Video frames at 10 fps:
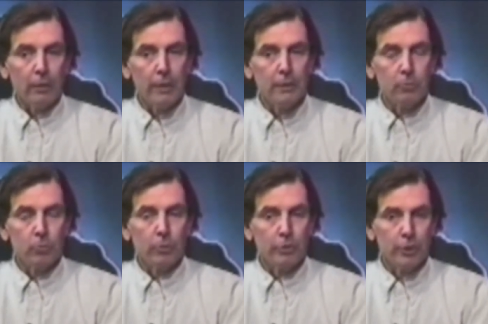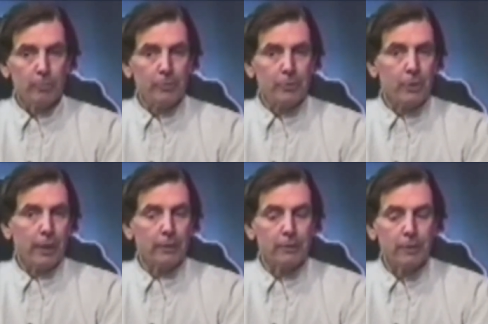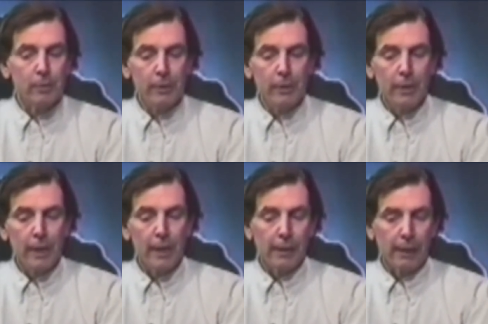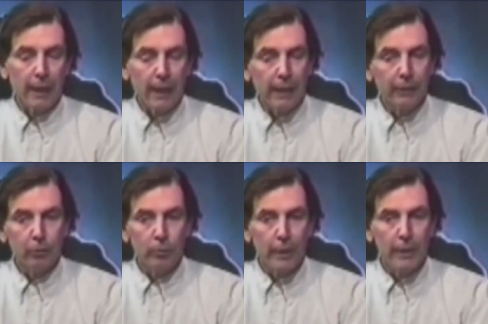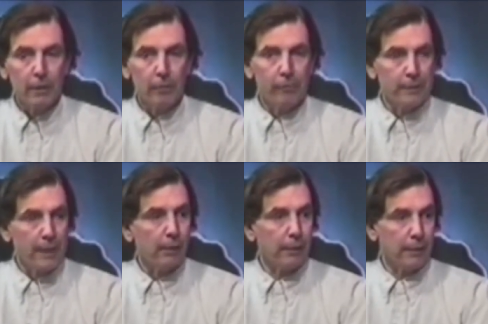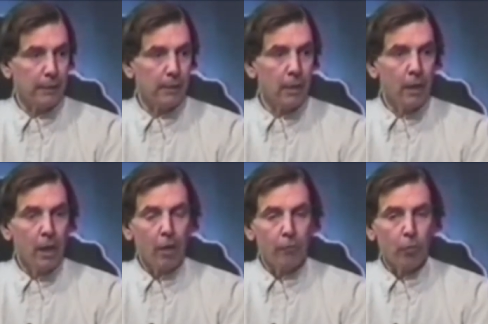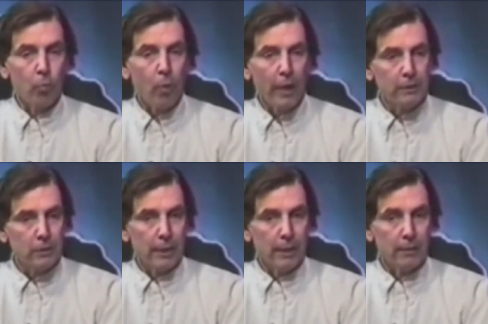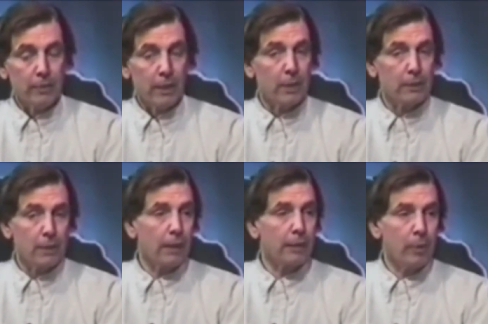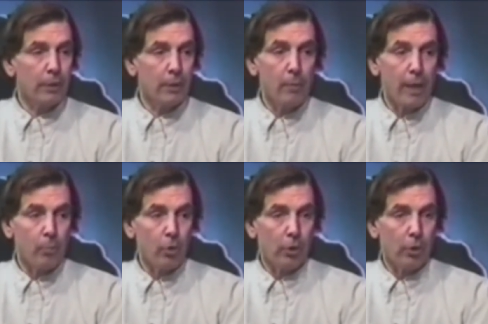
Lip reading: These ships exhibited a higher rate of fatality for white slaves, as I document in my